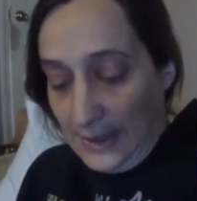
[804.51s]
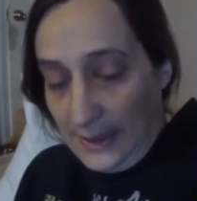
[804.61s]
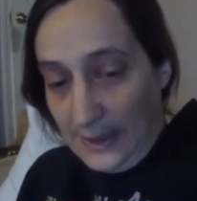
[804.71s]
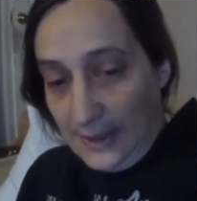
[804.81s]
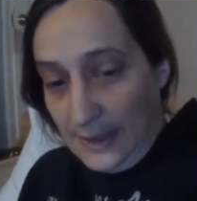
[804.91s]

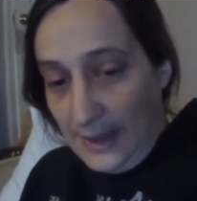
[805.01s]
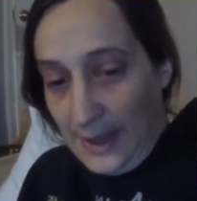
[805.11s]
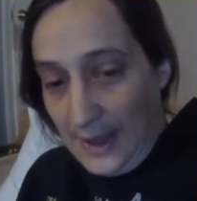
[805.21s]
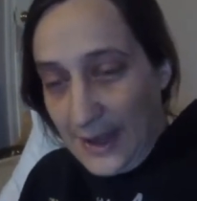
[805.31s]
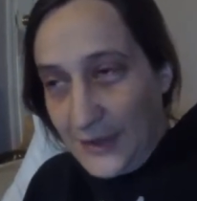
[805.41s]
I
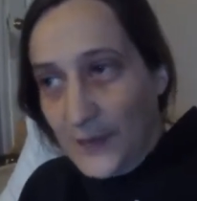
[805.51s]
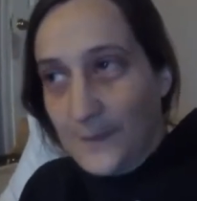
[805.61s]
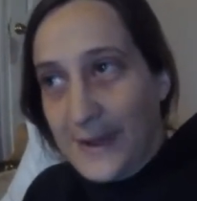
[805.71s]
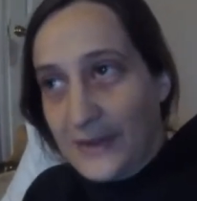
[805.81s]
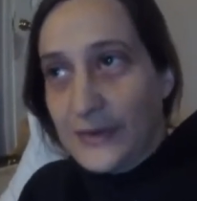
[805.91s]
just want to
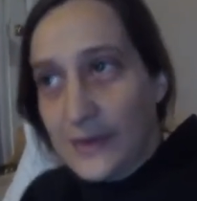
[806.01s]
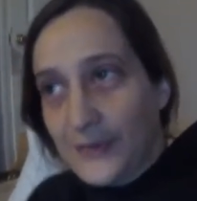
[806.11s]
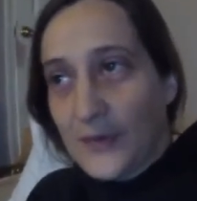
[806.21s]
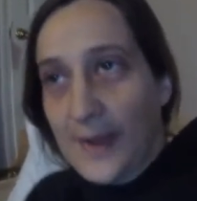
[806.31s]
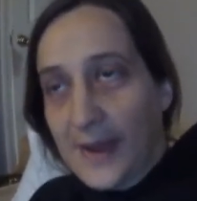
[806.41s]
make sure that
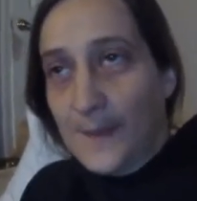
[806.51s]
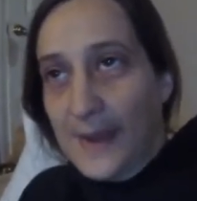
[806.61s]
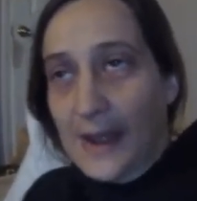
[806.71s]
they're ready to be